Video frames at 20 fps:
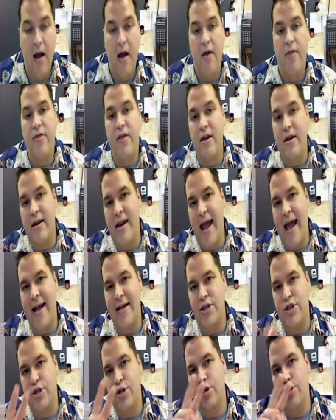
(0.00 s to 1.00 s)
The
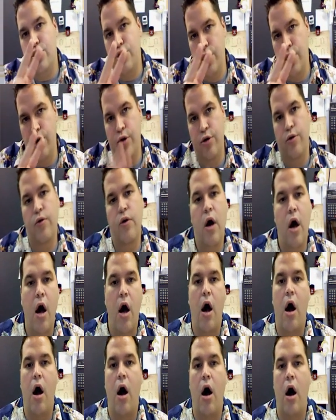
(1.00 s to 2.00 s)
next 2
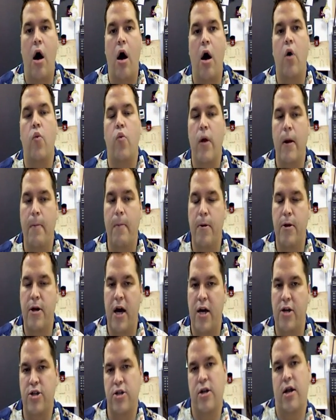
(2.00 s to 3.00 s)
are
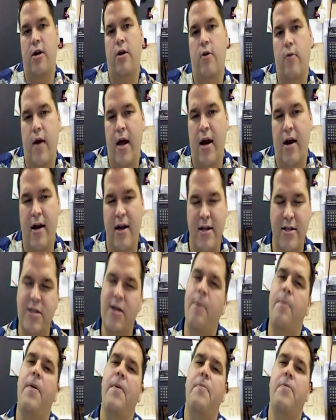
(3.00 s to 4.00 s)
reproduction and heredity. And
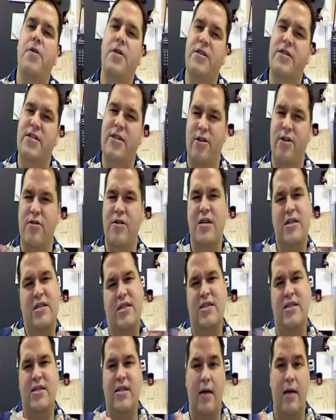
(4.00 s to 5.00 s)
some people consider these
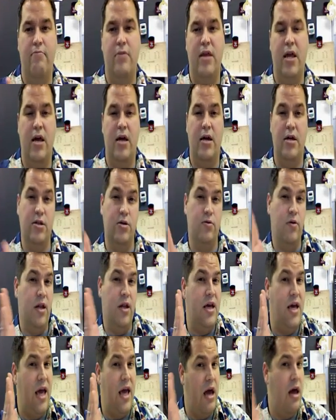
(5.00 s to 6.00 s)
the same thing, because you
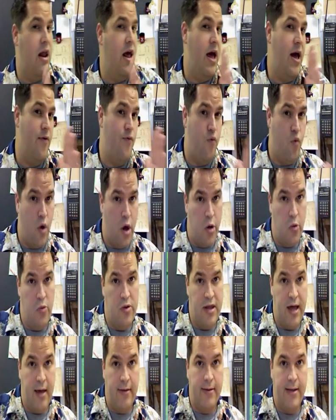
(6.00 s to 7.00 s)
really can't have one
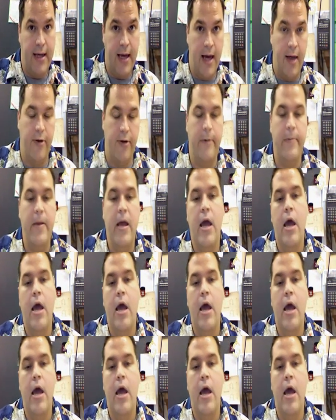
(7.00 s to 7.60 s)
without the other.